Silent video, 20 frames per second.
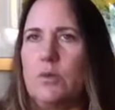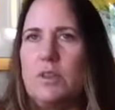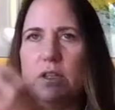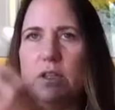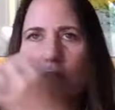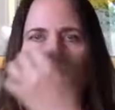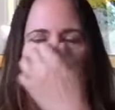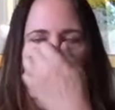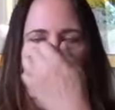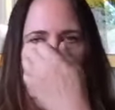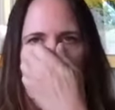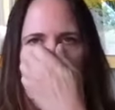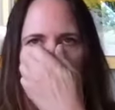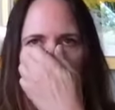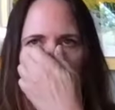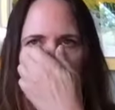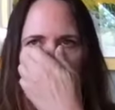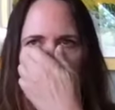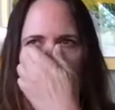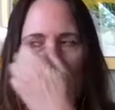the noose,
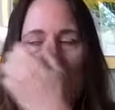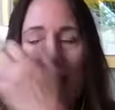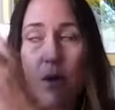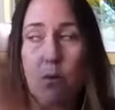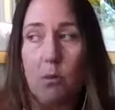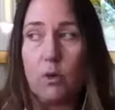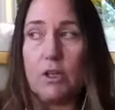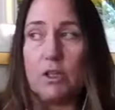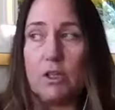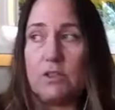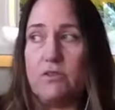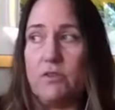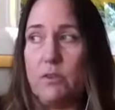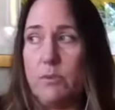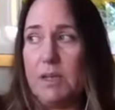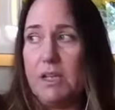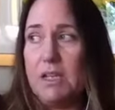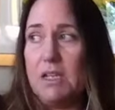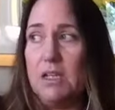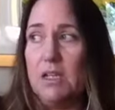which that worked for
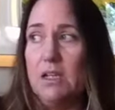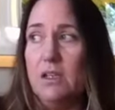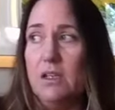me.